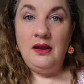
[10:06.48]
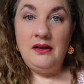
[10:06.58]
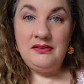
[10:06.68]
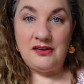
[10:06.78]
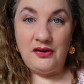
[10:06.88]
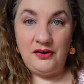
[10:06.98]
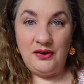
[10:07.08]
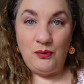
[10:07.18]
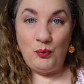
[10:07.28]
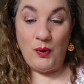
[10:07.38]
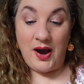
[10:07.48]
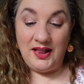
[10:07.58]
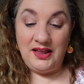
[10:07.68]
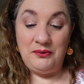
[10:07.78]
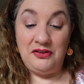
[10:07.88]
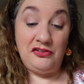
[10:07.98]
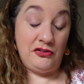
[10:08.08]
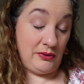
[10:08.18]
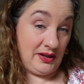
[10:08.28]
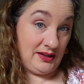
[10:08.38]
So while I was
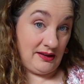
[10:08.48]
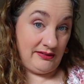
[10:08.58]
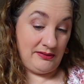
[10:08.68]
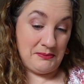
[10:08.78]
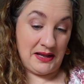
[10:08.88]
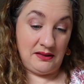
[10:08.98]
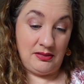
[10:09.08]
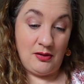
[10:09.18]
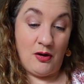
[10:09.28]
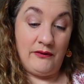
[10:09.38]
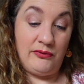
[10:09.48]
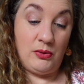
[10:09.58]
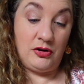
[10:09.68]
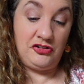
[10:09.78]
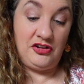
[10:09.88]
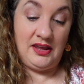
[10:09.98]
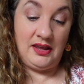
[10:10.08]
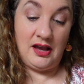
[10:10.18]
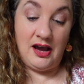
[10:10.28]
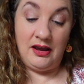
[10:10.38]
doing this month of
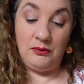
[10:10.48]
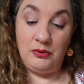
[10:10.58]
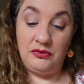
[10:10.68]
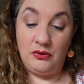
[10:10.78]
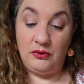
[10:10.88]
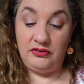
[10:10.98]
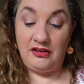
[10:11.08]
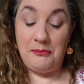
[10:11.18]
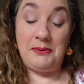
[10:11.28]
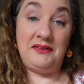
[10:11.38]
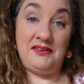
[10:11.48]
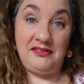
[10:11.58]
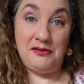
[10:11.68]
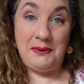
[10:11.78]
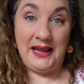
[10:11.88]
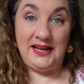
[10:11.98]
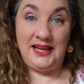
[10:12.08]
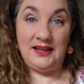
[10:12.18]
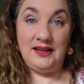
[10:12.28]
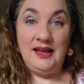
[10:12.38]
washi, I was also
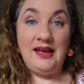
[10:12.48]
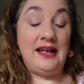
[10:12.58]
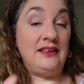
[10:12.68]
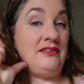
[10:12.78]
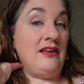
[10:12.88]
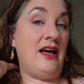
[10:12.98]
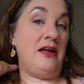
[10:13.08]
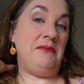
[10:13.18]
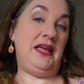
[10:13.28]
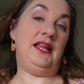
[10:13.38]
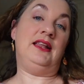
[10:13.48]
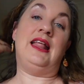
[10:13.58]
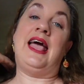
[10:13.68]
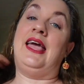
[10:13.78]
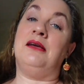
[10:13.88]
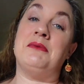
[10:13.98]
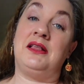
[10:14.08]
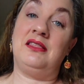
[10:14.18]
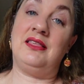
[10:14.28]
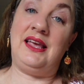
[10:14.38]
participating at the time in a
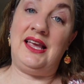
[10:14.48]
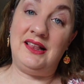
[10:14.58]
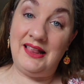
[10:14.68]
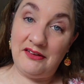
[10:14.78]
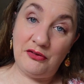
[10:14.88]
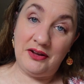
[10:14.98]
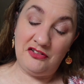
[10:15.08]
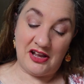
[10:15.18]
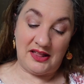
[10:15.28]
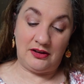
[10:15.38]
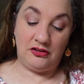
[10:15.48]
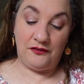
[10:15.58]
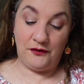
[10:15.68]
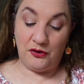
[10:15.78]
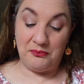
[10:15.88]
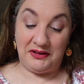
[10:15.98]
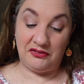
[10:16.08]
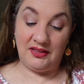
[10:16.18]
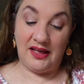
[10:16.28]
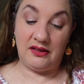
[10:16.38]
monthly lettering challenge for
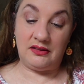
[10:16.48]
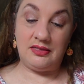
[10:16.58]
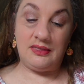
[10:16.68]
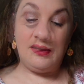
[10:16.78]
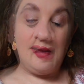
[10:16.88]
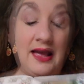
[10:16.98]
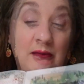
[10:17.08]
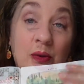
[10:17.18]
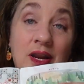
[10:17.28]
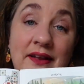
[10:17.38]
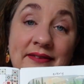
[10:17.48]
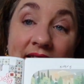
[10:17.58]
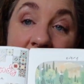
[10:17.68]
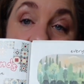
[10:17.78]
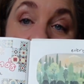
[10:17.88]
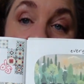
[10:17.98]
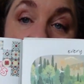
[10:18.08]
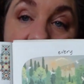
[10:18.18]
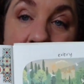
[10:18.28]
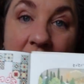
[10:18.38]
mental health. And what I did for
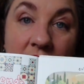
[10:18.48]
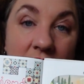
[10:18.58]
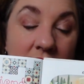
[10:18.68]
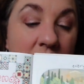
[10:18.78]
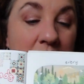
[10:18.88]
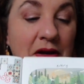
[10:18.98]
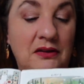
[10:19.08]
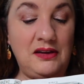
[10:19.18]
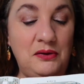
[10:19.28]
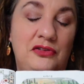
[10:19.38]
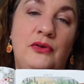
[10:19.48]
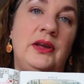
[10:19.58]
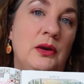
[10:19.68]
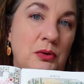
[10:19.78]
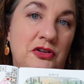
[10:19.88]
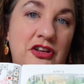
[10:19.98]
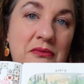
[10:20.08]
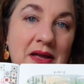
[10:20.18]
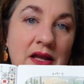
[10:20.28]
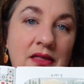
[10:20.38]
this month, because I was doing a washi
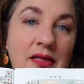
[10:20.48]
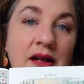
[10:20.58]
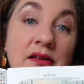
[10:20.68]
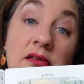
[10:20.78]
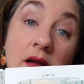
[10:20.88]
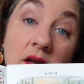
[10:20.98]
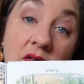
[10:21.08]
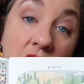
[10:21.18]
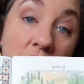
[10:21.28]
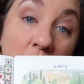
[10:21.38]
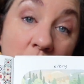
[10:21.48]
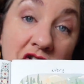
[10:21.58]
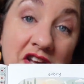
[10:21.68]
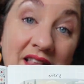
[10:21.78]
month, I decided to do washi